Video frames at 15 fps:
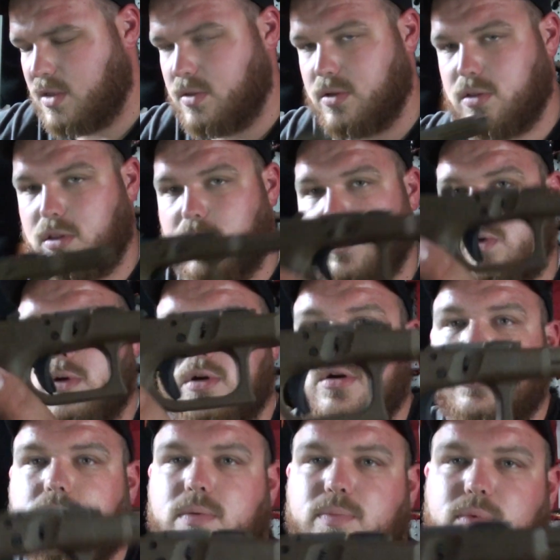The
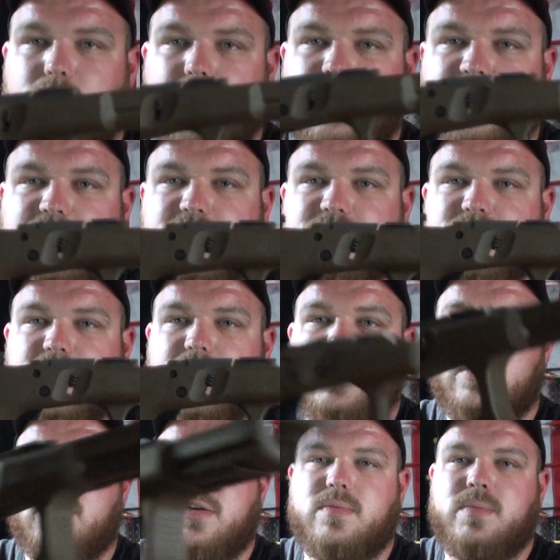lower part of this
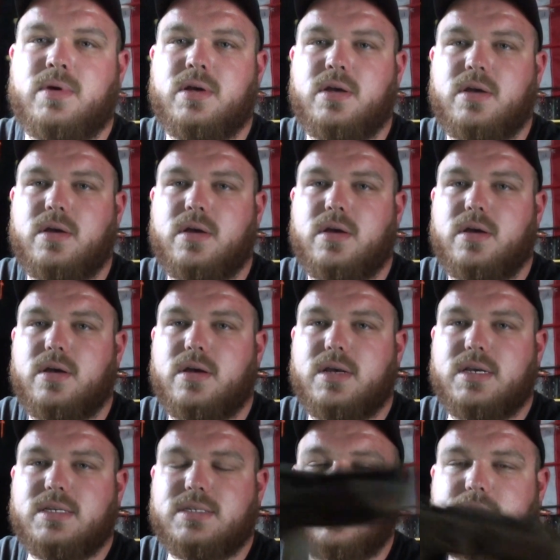firearm
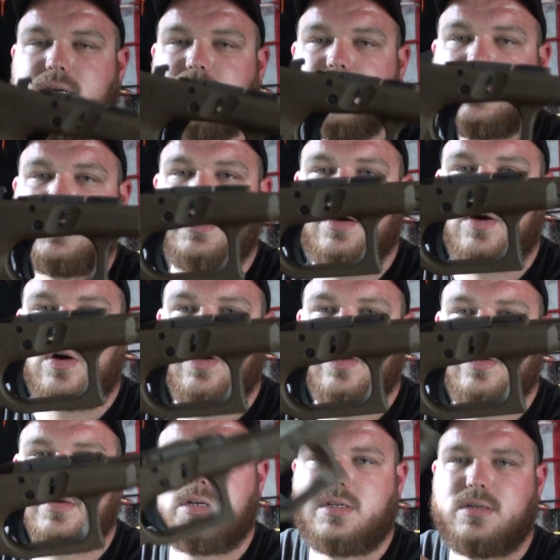is a
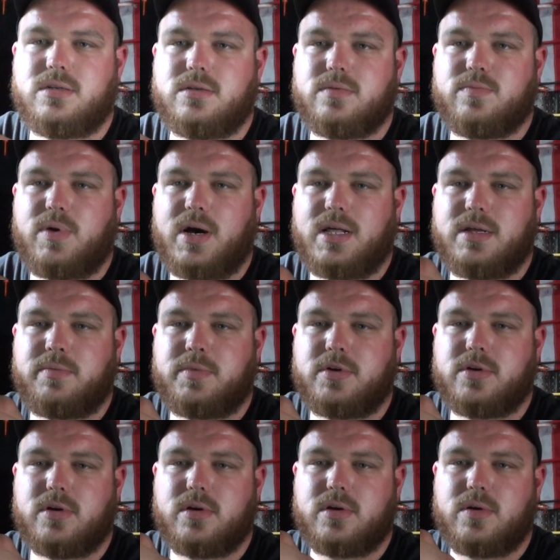hardened
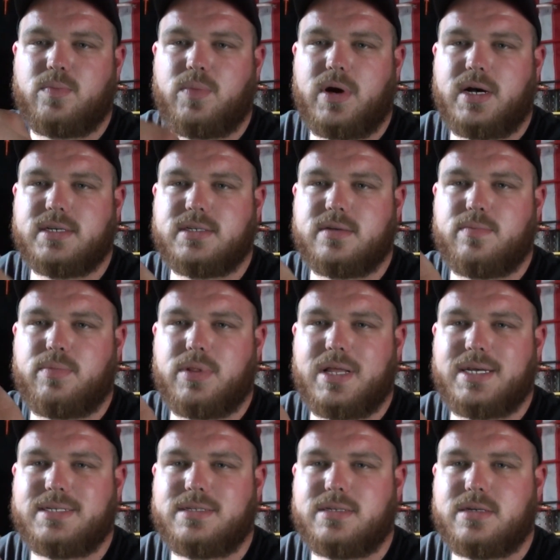polymer composite
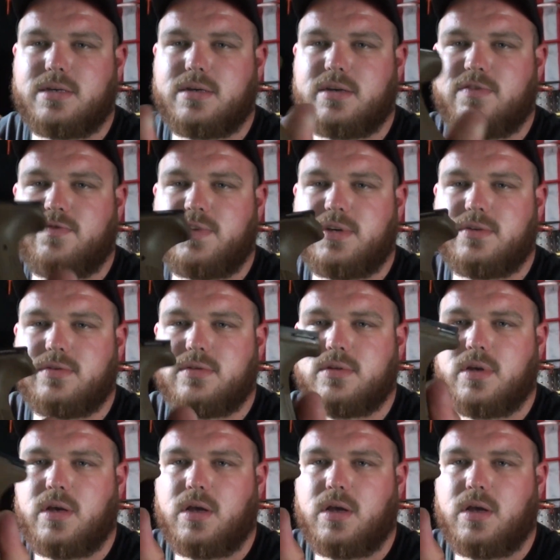plastic, it feels,